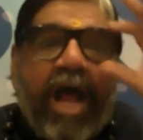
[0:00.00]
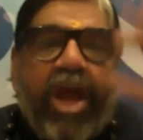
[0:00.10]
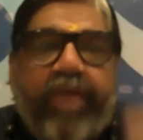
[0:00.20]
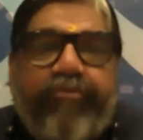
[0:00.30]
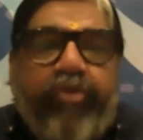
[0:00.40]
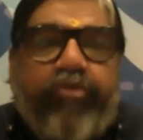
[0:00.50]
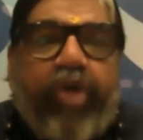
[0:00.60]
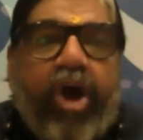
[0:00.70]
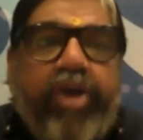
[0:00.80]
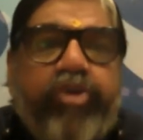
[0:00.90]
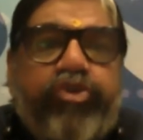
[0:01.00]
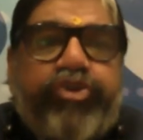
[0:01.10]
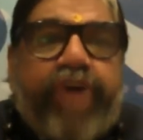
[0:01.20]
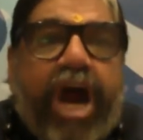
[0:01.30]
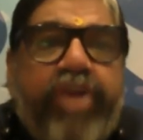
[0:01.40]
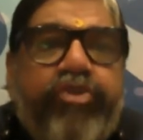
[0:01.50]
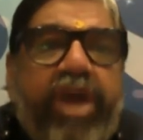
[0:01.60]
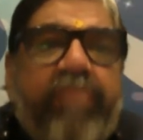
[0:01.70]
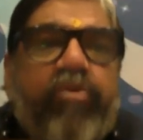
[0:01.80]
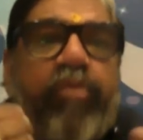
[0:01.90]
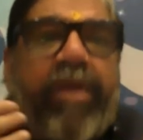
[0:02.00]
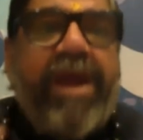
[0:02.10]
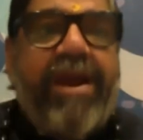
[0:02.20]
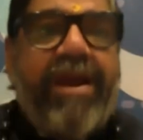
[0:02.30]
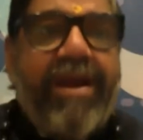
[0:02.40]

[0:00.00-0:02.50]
If you want to charge your mobile,